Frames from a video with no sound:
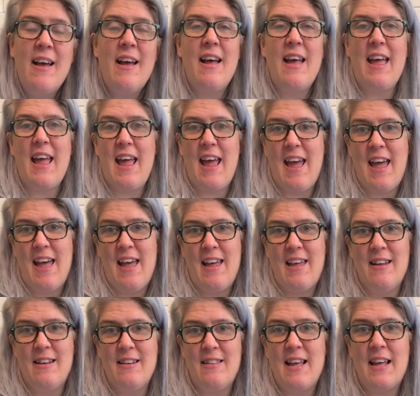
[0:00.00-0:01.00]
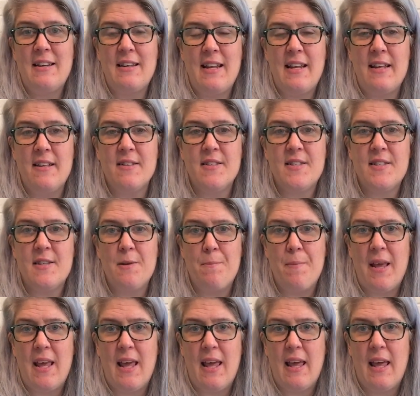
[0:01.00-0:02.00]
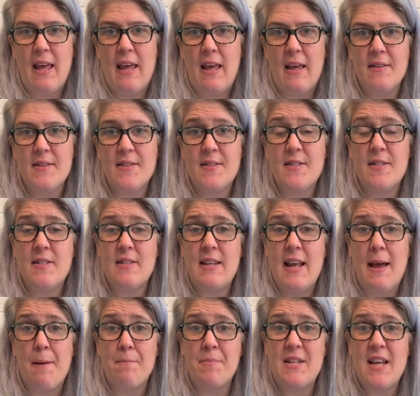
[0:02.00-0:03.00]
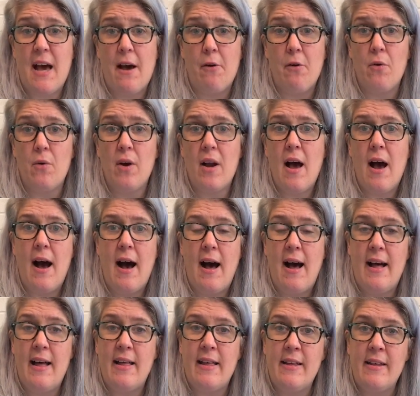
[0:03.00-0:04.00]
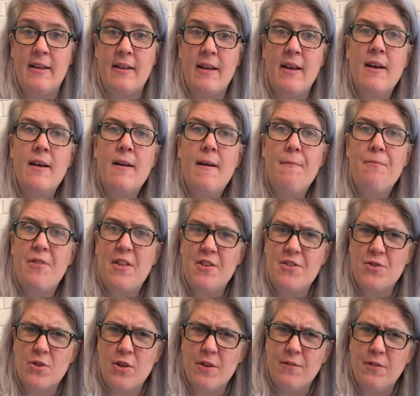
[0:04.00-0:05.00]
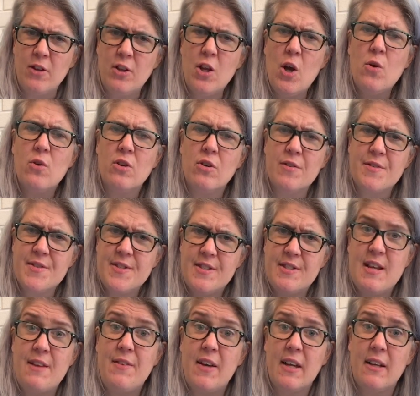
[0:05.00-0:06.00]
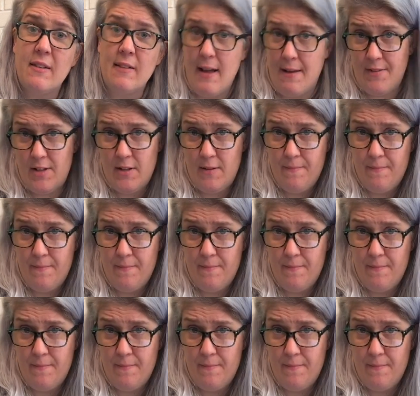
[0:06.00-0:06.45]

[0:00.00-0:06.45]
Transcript: and that needs to be stamped out on the sort of local civic level.